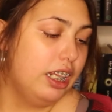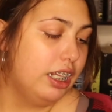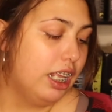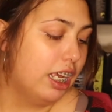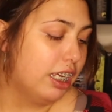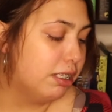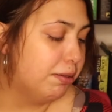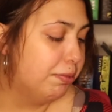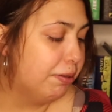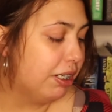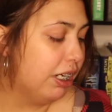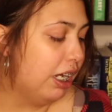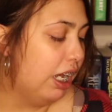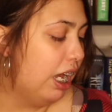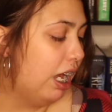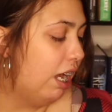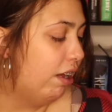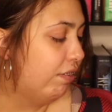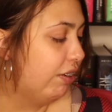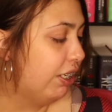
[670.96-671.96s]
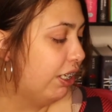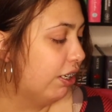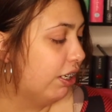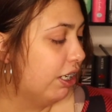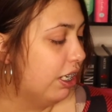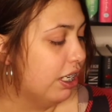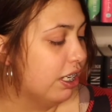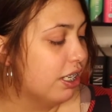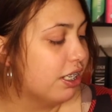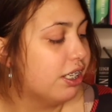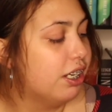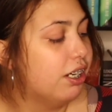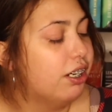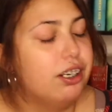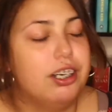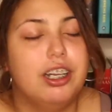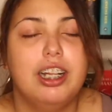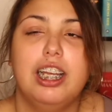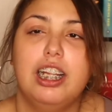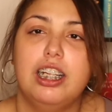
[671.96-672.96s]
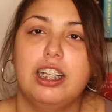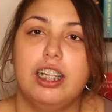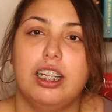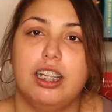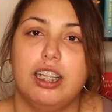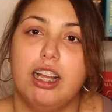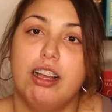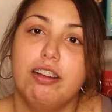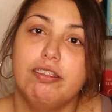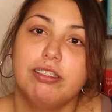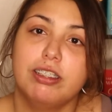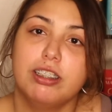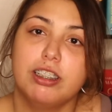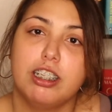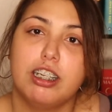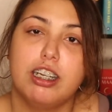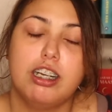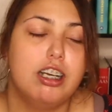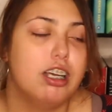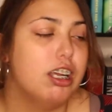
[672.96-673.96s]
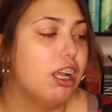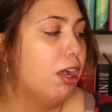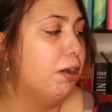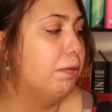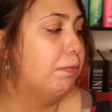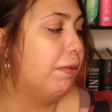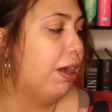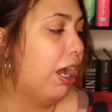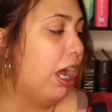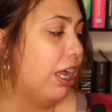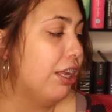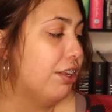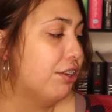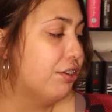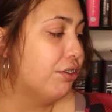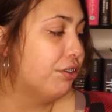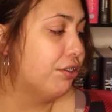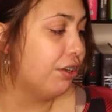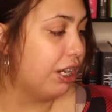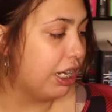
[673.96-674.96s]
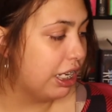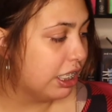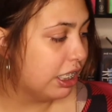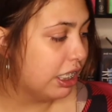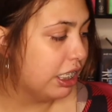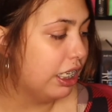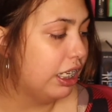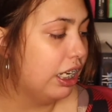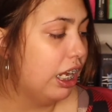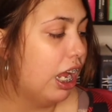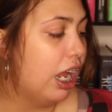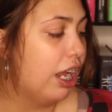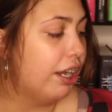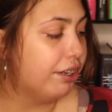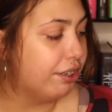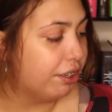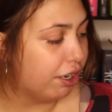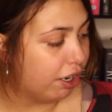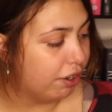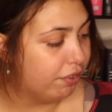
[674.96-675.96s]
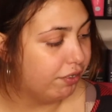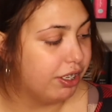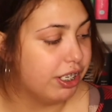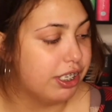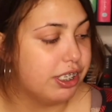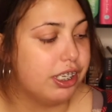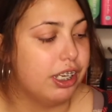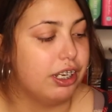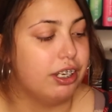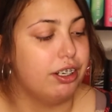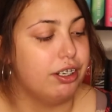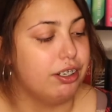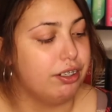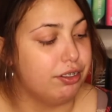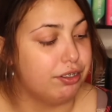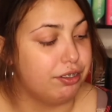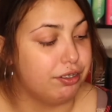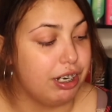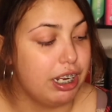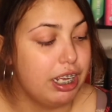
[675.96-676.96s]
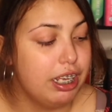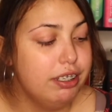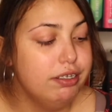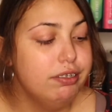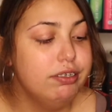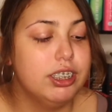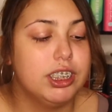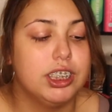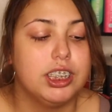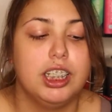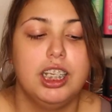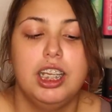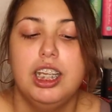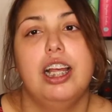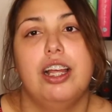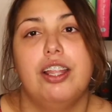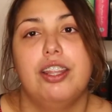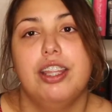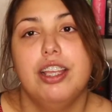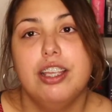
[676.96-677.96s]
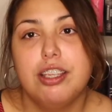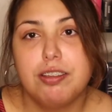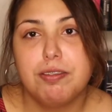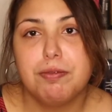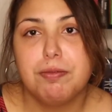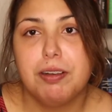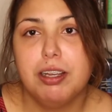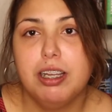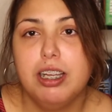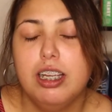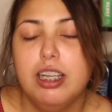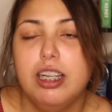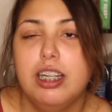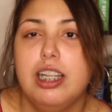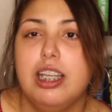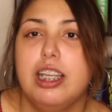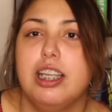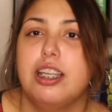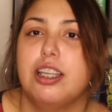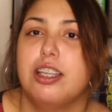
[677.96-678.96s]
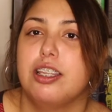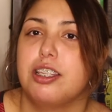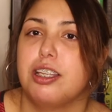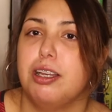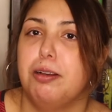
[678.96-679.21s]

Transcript: next book I have here is Heard It in a Love Song by Tracey Garvis Graves. Now this one is